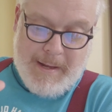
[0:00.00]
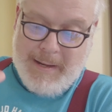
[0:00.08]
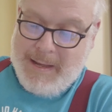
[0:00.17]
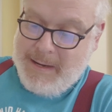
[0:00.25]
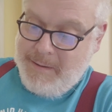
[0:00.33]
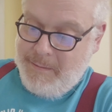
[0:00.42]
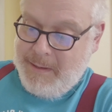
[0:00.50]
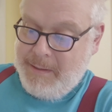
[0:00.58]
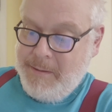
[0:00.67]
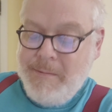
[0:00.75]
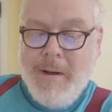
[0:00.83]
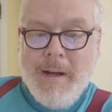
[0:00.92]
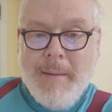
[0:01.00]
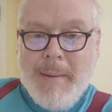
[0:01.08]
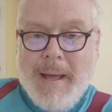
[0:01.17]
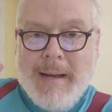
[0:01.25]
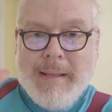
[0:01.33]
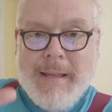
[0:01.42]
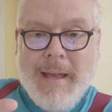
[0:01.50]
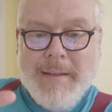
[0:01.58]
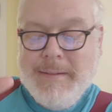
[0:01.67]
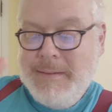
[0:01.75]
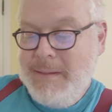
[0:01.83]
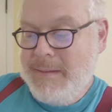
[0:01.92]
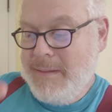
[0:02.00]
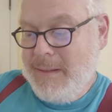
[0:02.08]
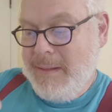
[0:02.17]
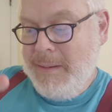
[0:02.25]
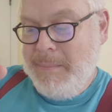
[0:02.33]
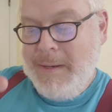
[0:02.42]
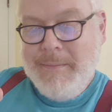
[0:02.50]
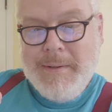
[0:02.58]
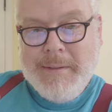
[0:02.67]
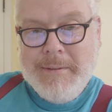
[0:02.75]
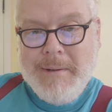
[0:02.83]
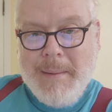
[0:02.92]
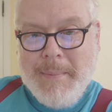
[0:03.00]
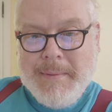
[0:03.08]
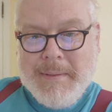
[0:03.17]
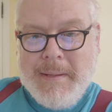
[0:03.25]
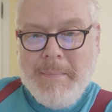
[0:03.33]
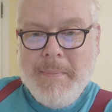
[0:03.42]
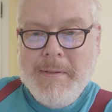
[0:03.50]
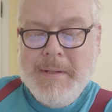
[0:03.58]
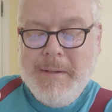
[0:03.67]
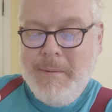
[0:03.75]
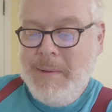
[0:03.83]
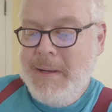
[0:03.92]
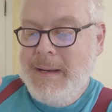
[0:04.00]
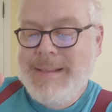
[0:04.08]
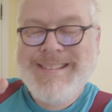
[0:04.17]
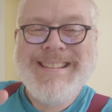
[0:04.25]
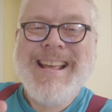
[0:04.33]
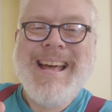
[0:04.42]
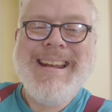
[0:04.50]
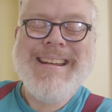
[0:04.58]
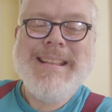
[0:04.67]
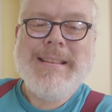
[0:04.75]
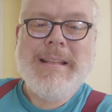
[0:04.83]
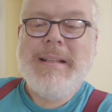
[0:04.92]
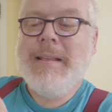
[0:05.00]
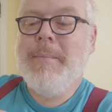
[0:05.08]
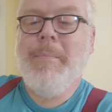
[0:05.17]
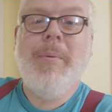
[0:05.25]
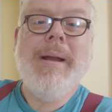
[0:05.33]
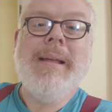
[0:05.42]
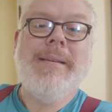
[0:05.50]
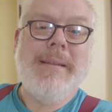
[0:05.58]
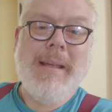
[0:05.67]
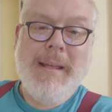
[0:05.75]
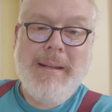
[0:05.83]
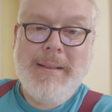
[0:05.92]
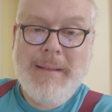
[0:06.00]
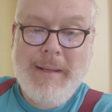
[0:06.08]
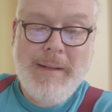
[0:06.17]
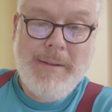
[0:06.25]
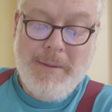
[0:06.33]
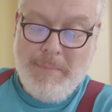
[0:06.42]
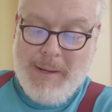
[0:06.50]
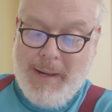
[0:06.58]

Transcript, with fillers: again, don't get too hung up on it. Yes, it's a little bit of a discrepancy, but you know what? It's not anything that breaks anything in your